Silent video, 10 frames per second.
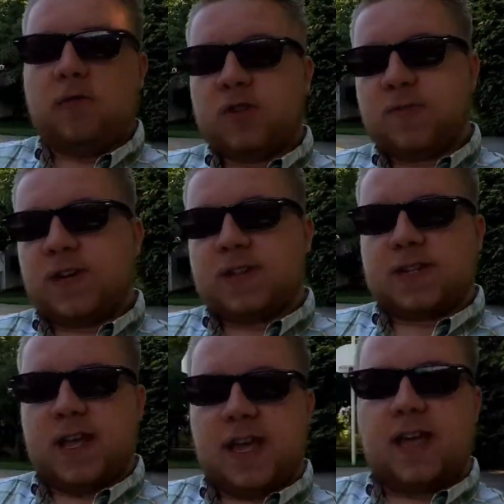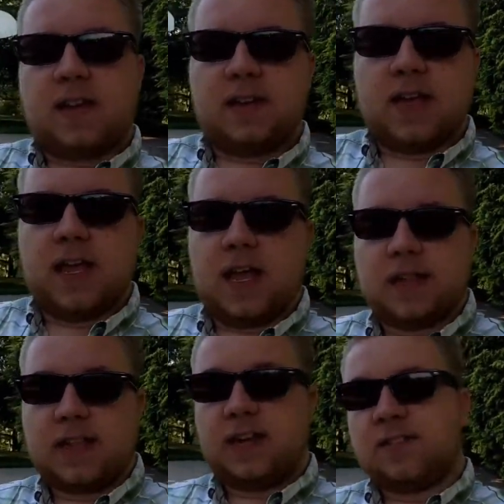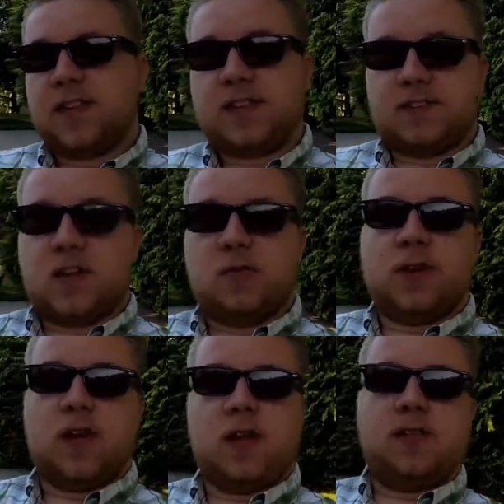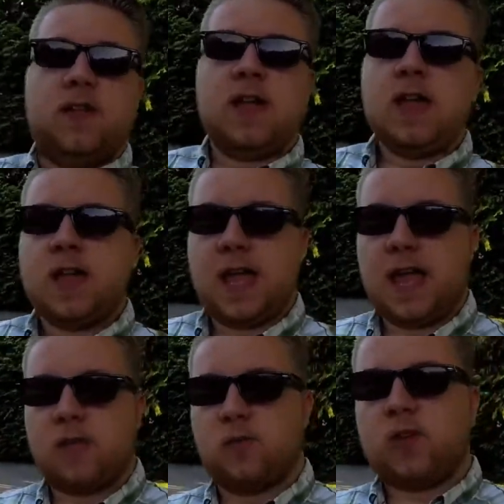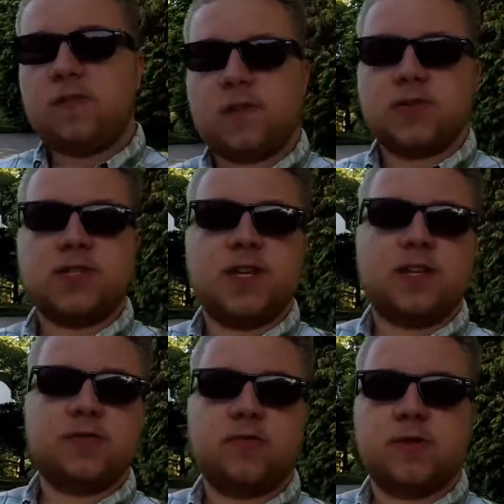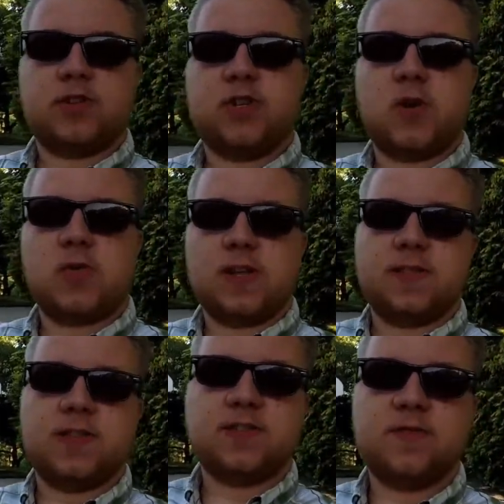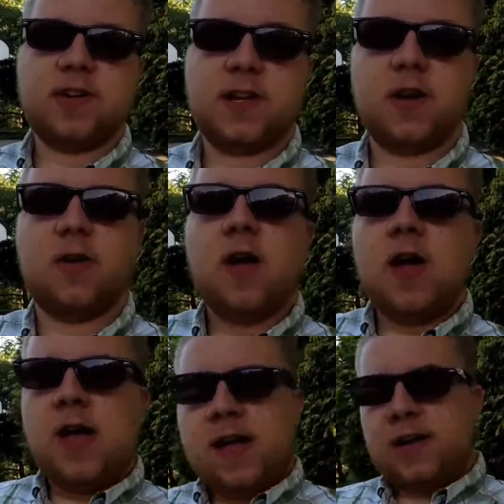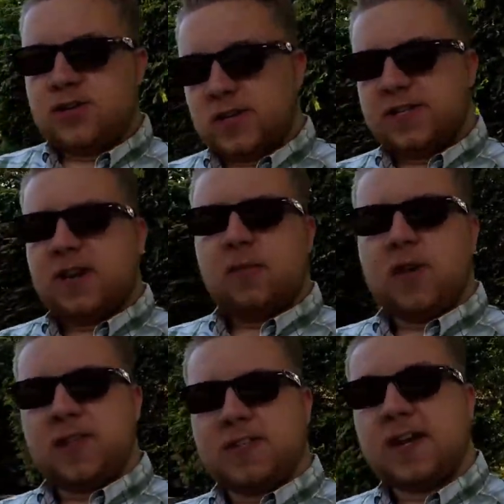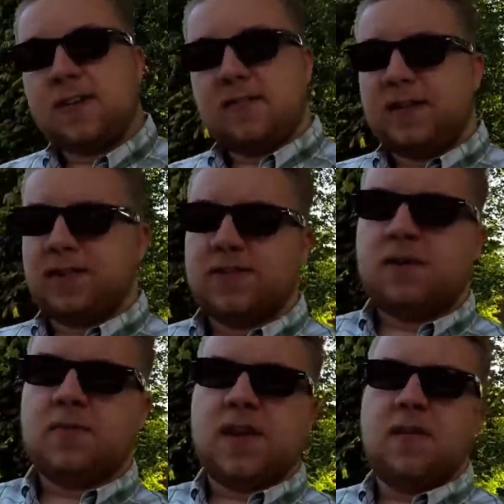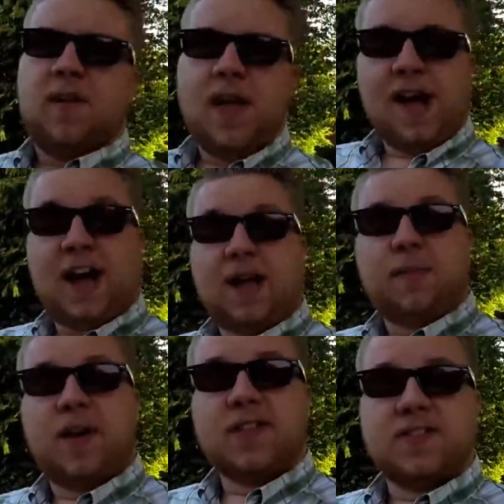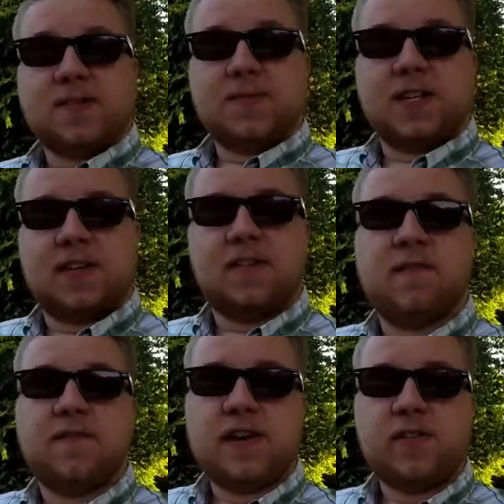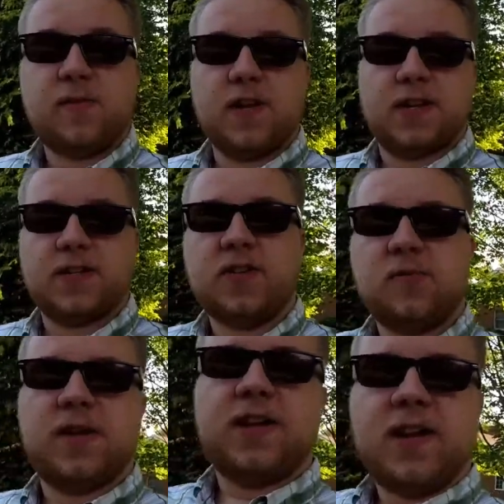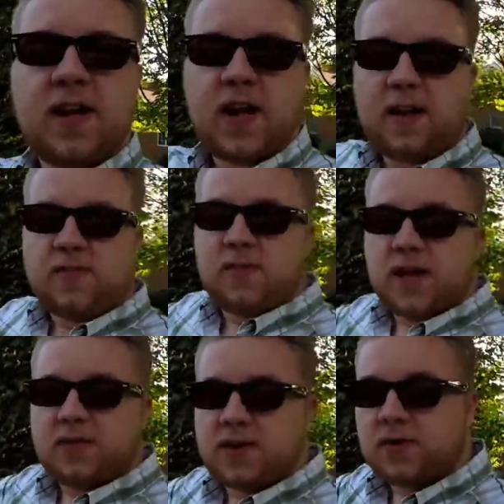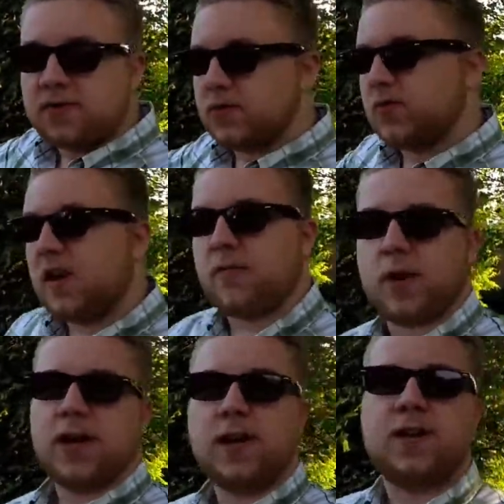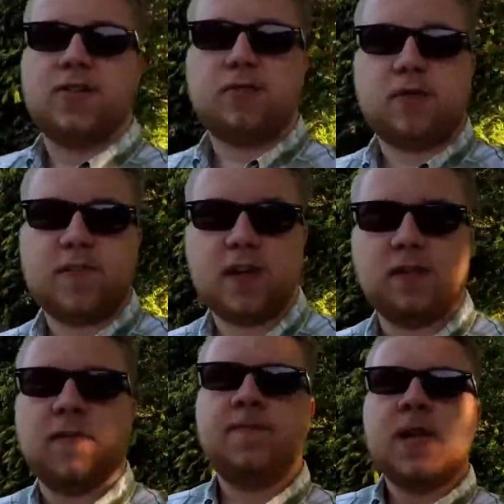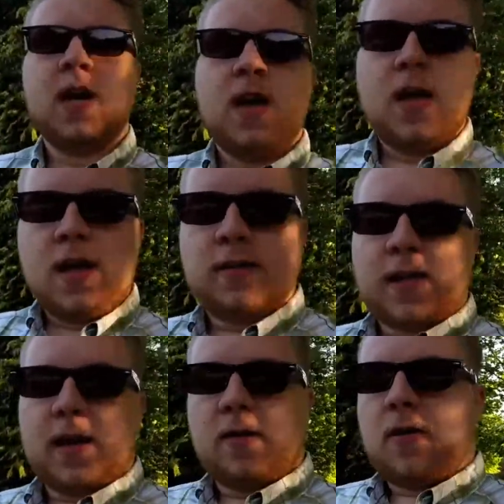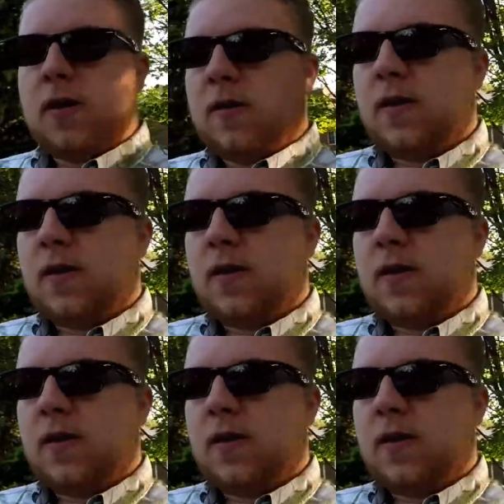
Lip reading: was because I had a lot of things going on, and one of those things will be shown in this video. As you can tell by the title and the thumbnail, I bought something very big. So big, I have to be out here in the driveway to reveal it. Now,